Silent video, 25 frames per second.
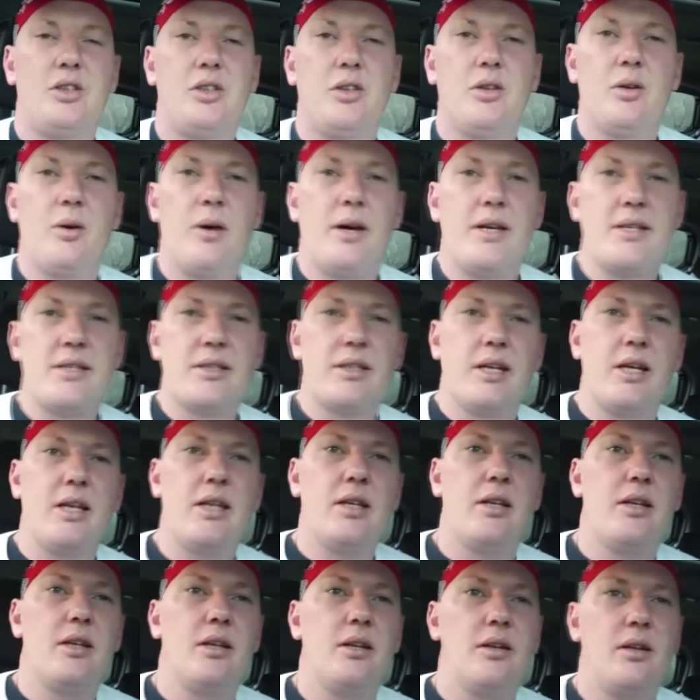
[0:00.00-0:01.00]
always let
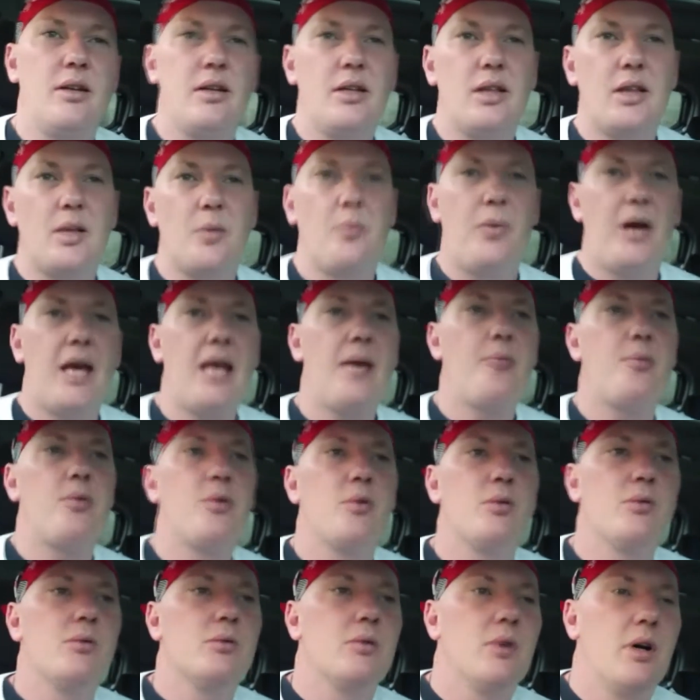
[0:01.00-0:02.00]
the
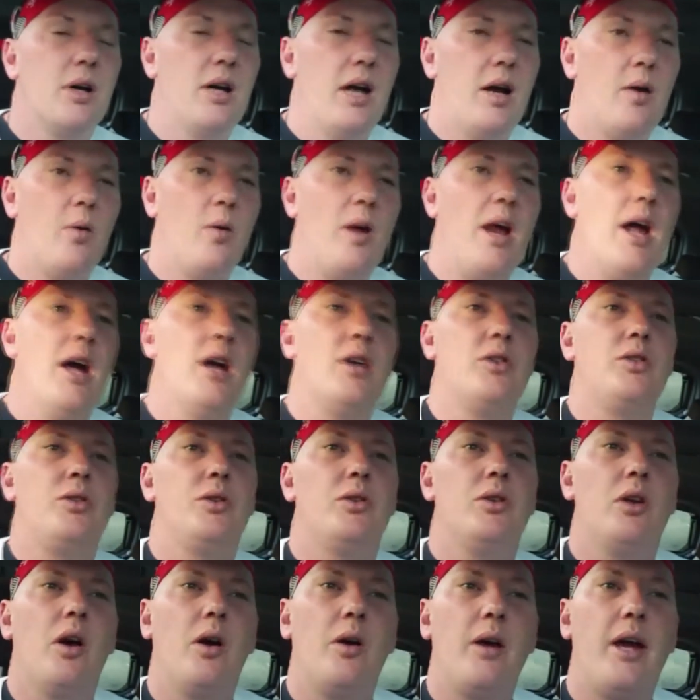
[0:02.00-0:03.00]
people around
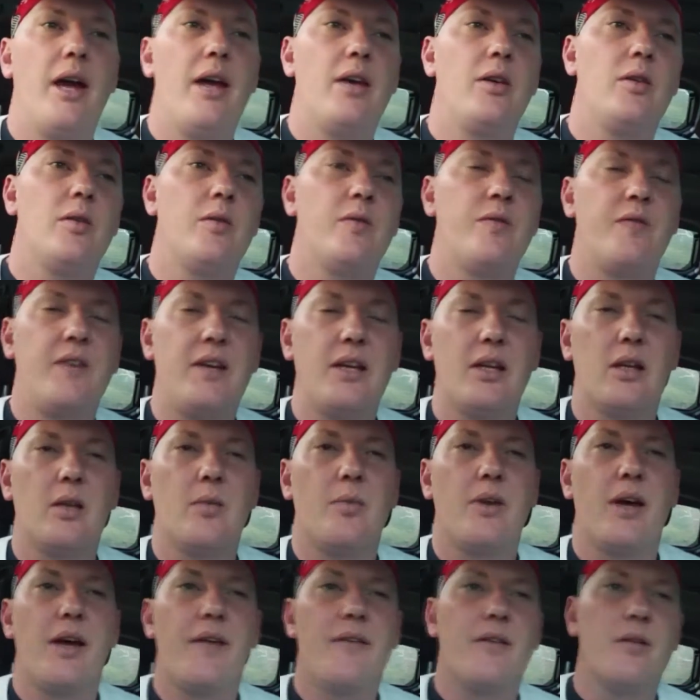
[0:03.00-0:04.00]
you know how you feel
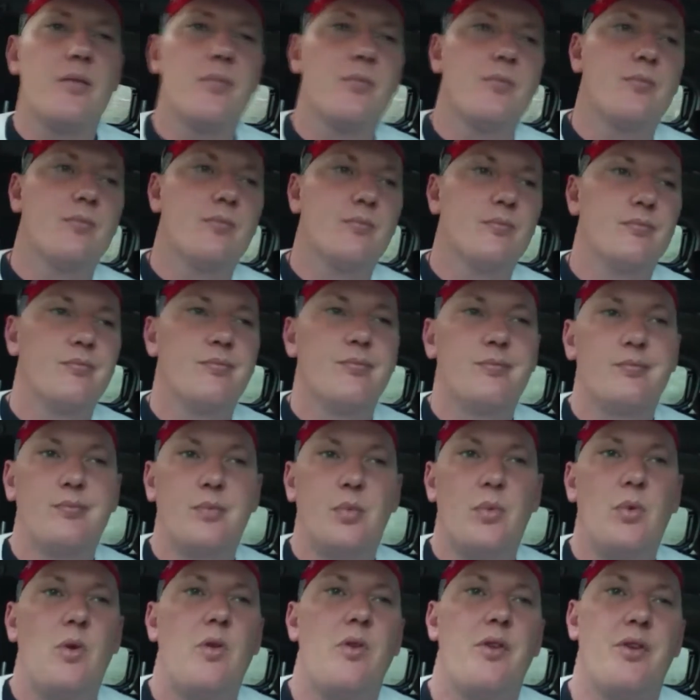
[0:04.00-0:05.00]
about them
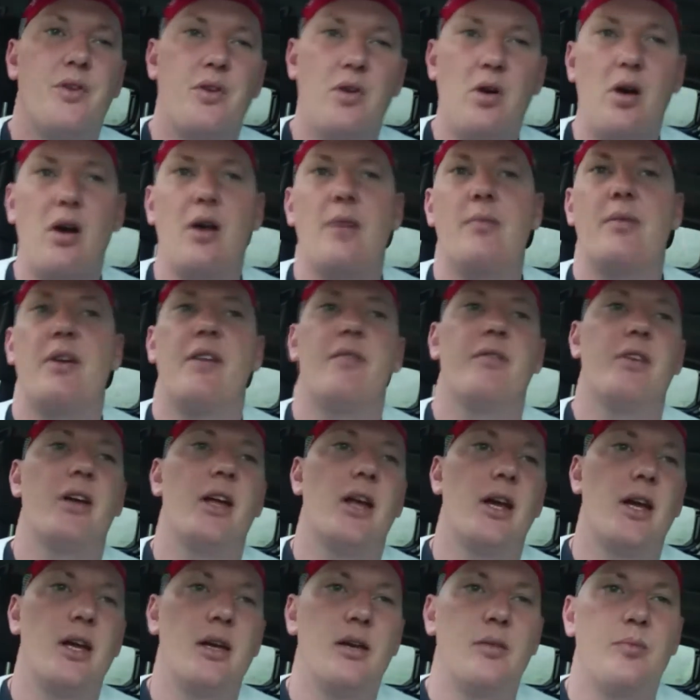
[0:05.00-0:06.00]
all the time, every
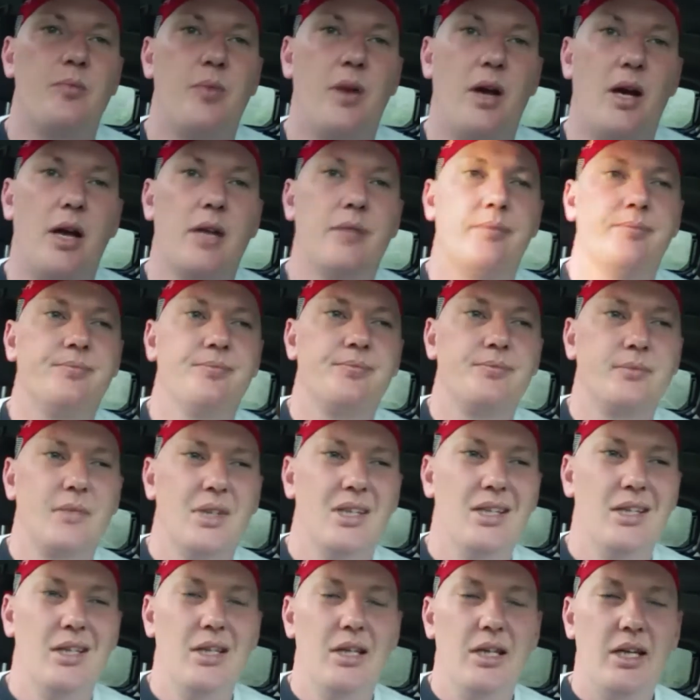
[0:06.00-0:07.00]
day. But
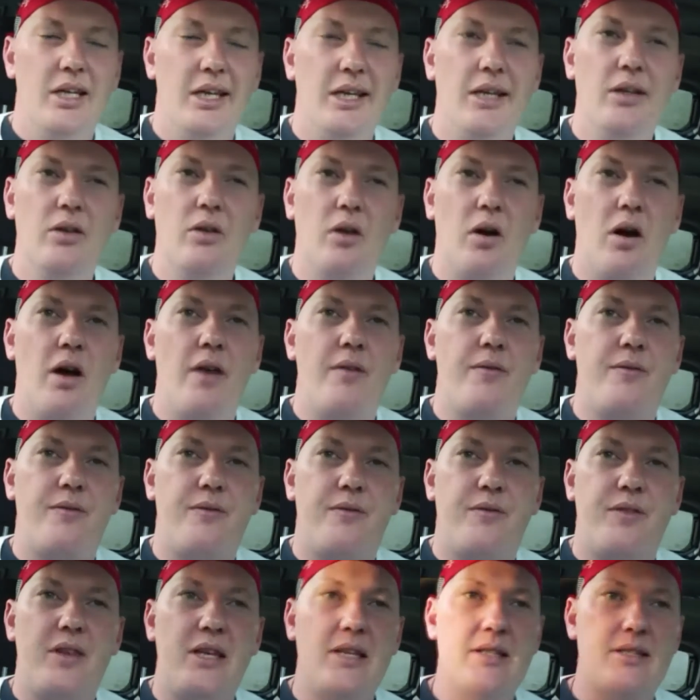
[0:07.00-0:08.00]
in life,
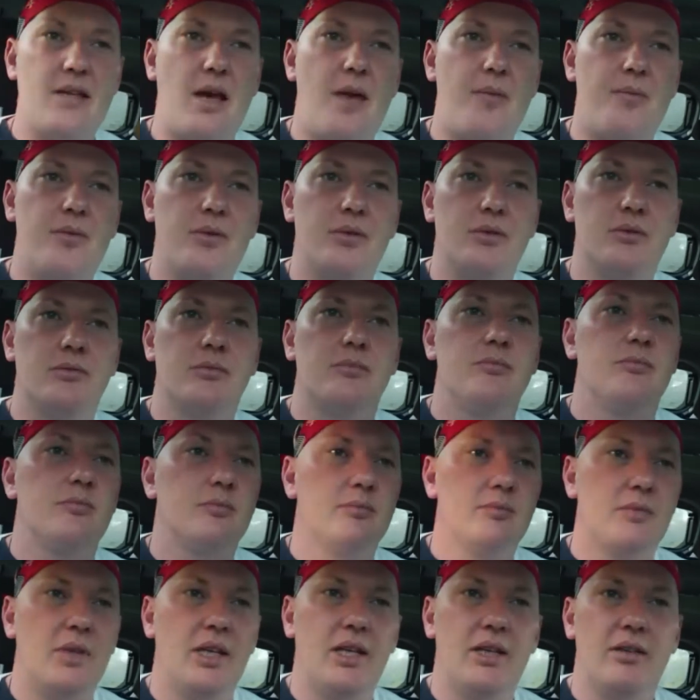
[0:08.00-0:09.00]
things
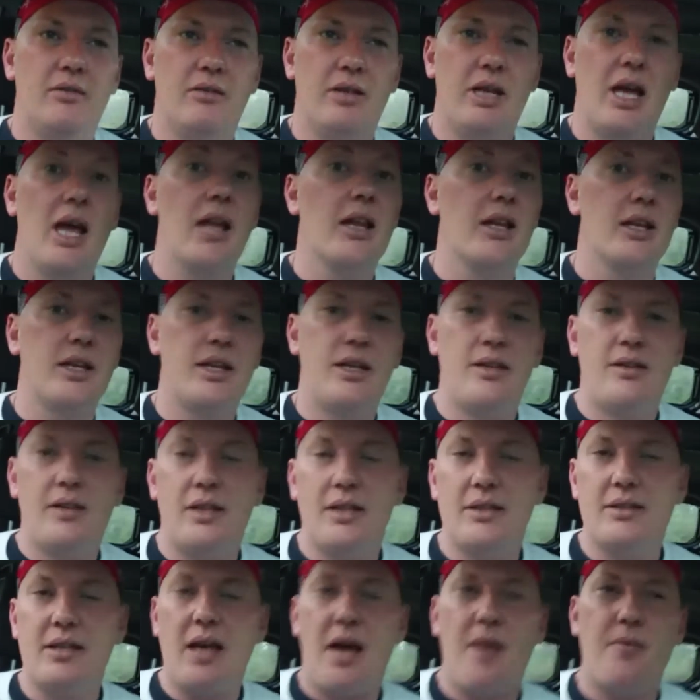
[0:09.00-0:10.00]
happen, and reality,
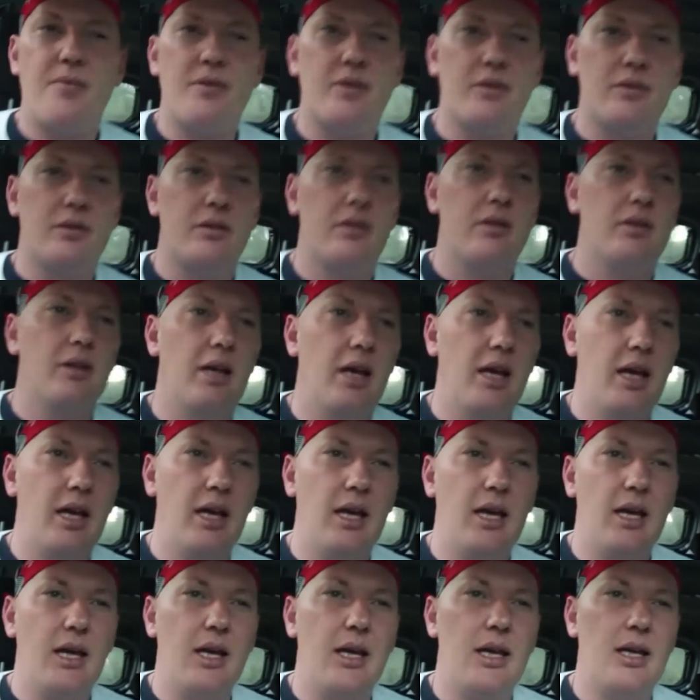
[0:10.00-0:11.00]
things happen,
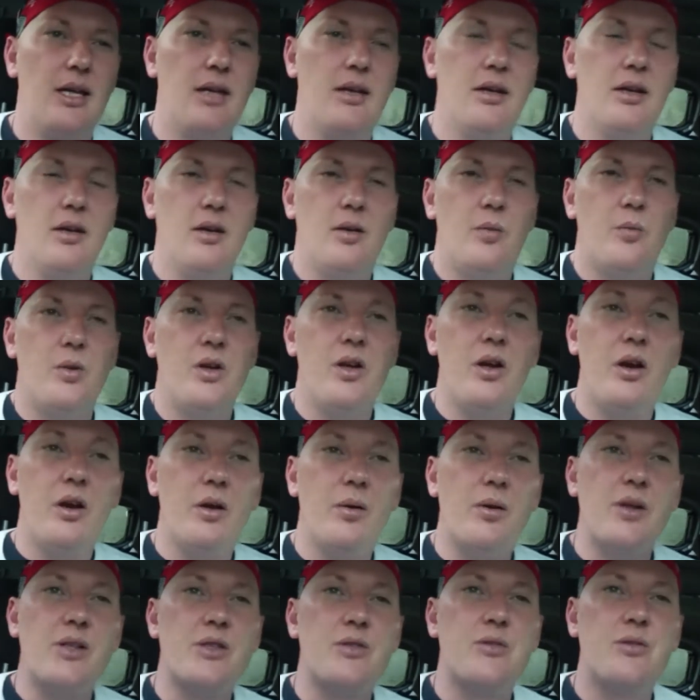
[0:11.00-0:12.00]
and we don't
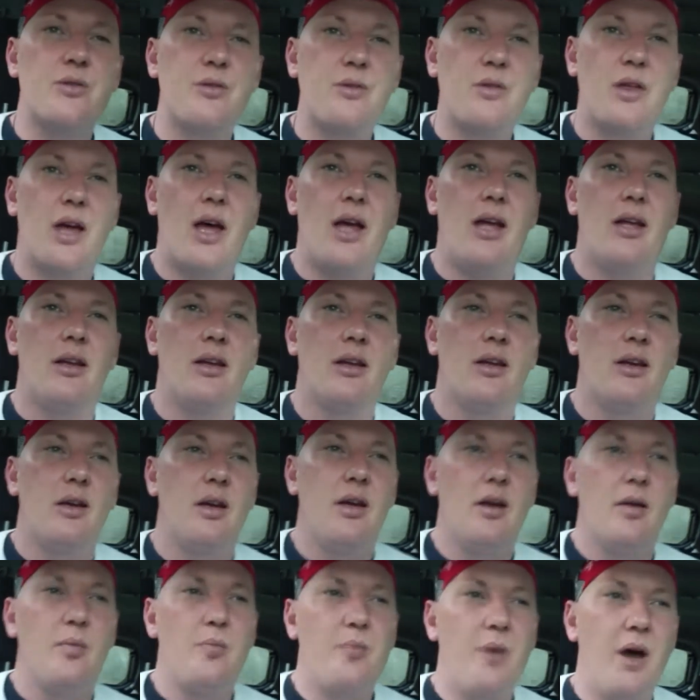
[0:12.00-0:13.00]
always do that.
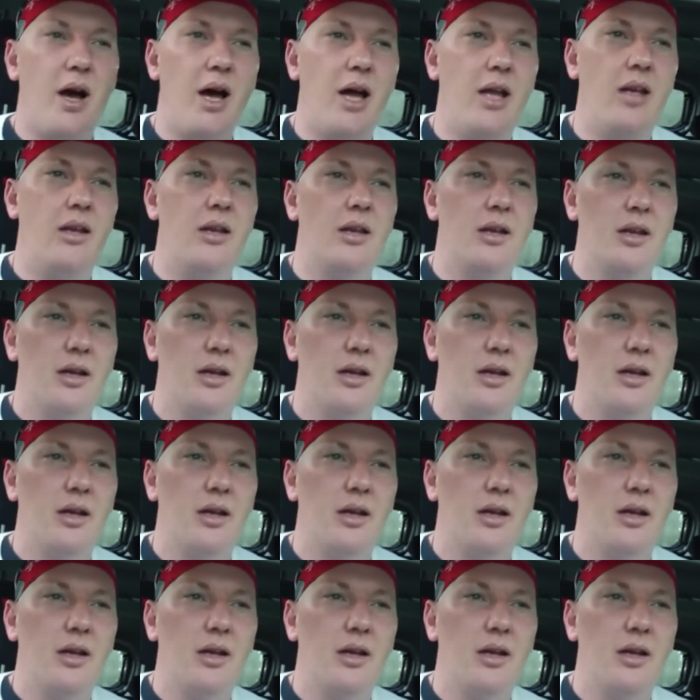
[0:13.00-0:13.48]
But